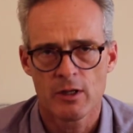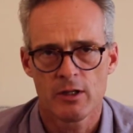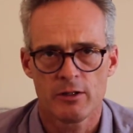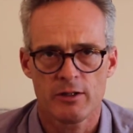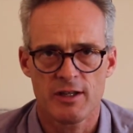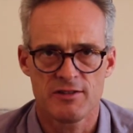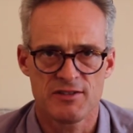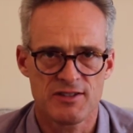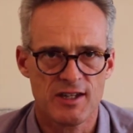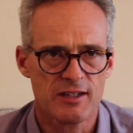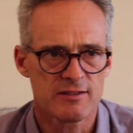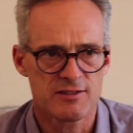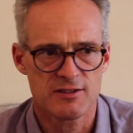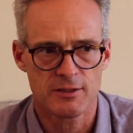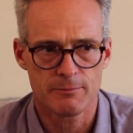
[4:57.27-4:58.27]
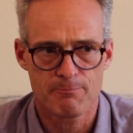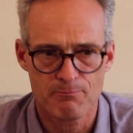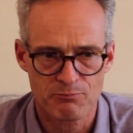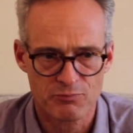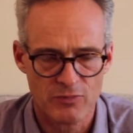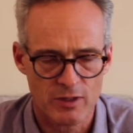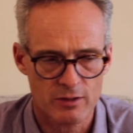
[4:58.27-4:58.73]
Okay, in the second
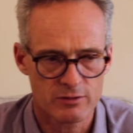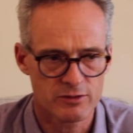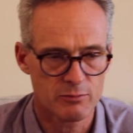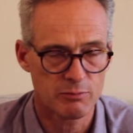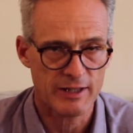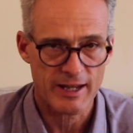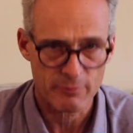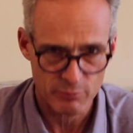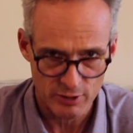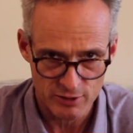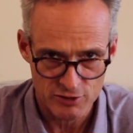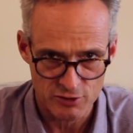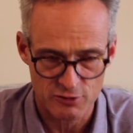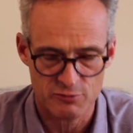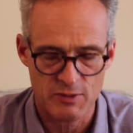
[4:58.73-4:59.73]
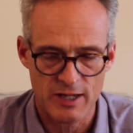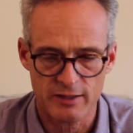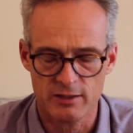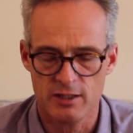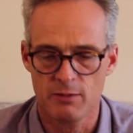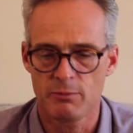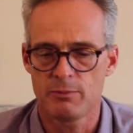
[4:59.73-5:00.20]
sip, the blackberry shows
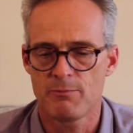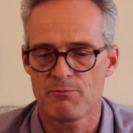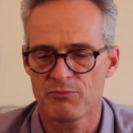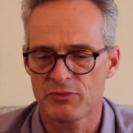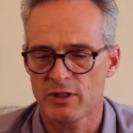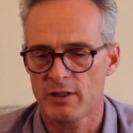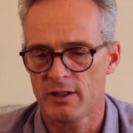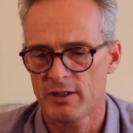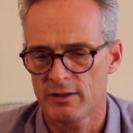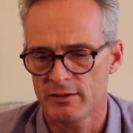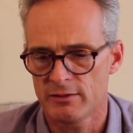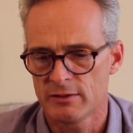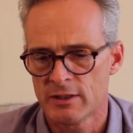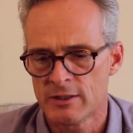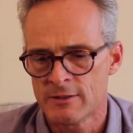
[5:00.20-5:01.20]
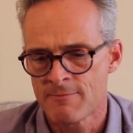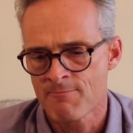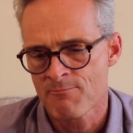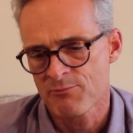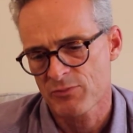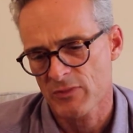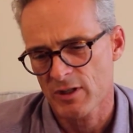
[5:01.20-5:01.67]
back up, and
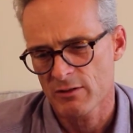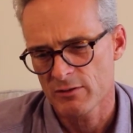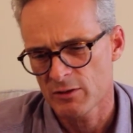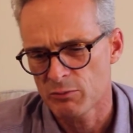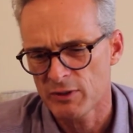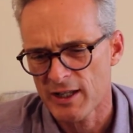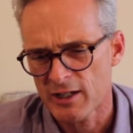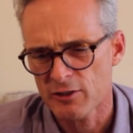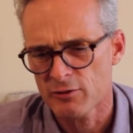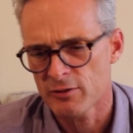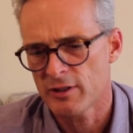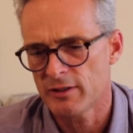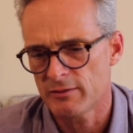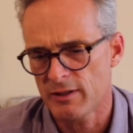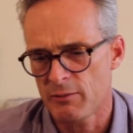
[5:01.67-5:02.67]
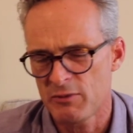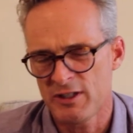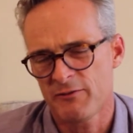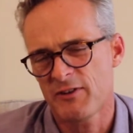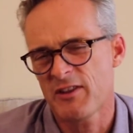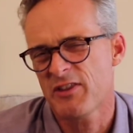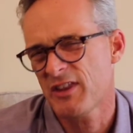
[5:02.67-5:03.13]
the black currant, I mean,
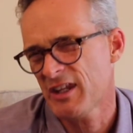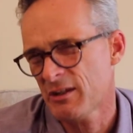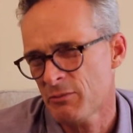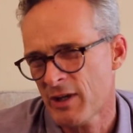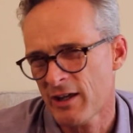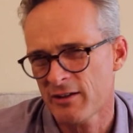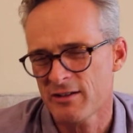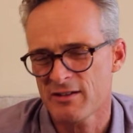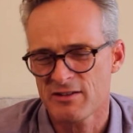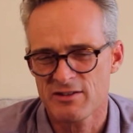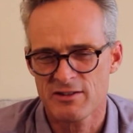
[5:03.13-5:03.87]
if I think about it, it's